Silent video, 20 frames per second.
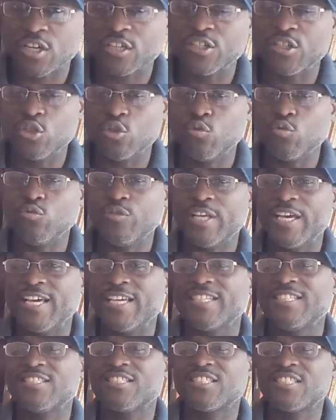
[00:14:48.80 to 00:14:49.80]
knew
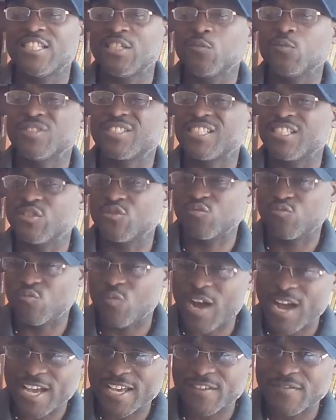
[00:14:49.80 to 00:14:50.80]
that she was his
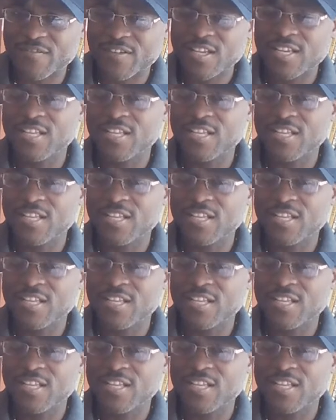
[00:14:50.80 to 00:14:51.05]
wife,